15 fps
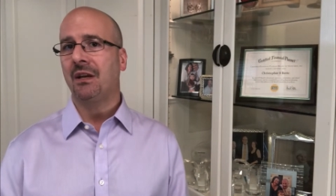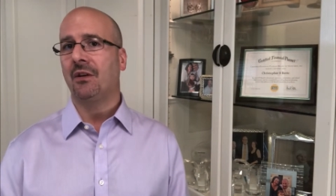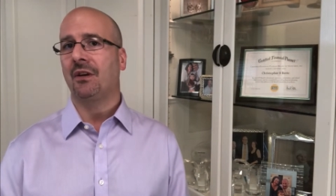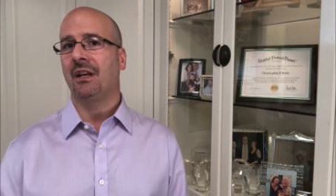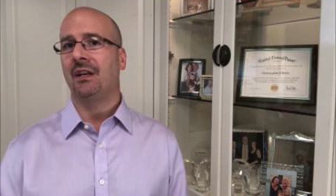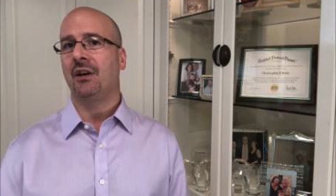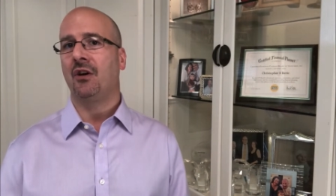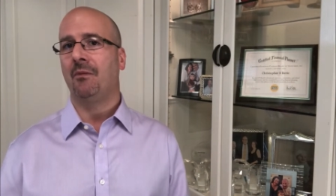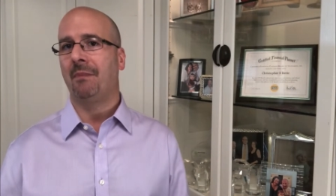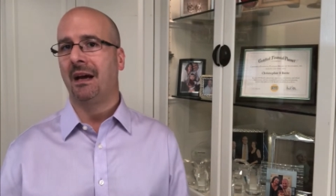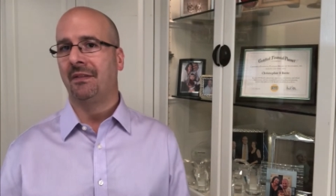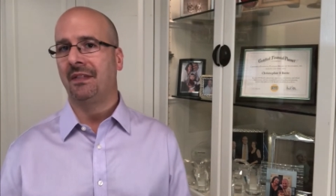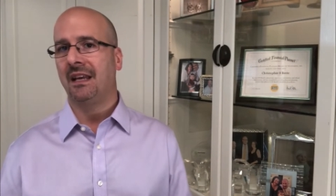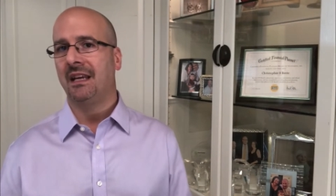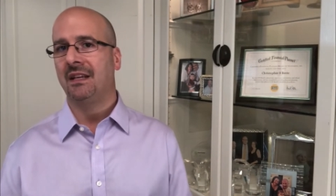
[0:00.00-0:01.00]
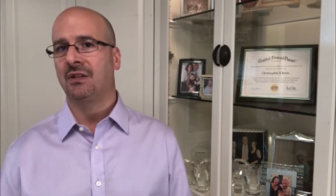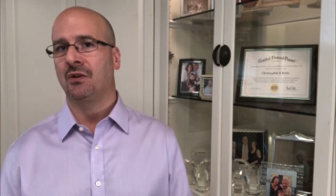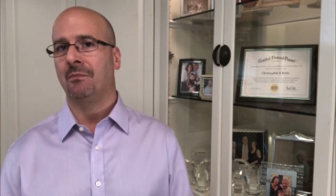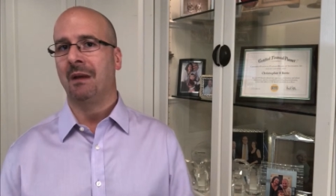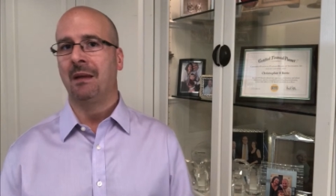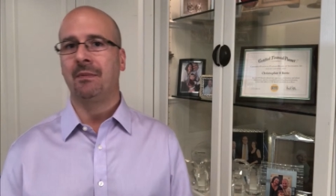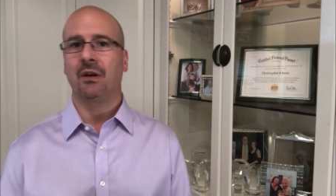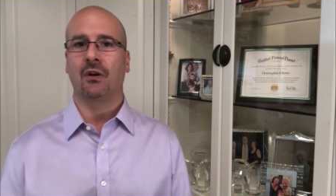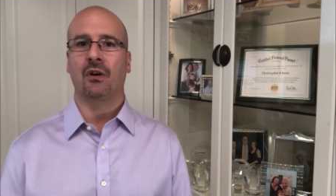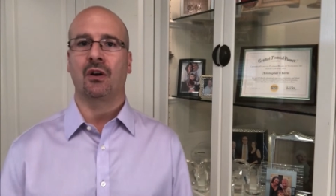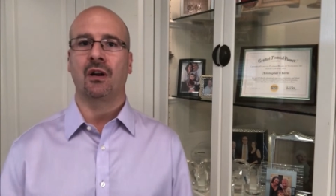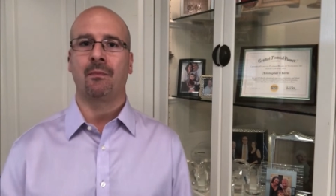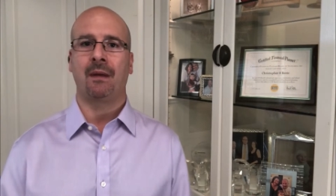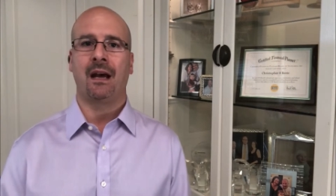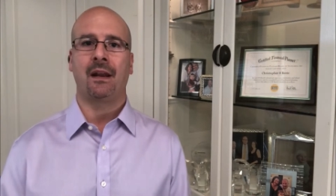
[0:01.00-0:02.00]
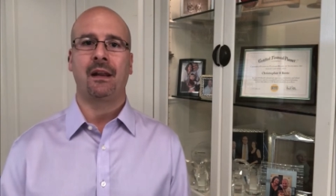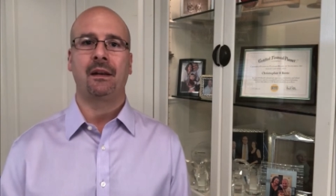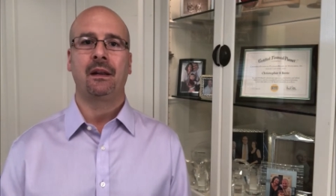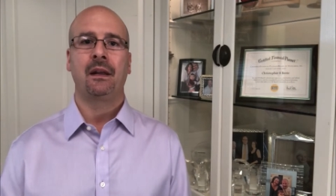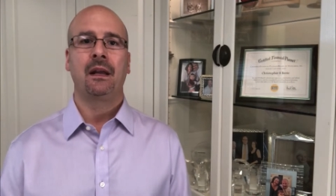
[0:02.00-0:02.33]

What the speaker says: you already know about this, or maybe you heard about it,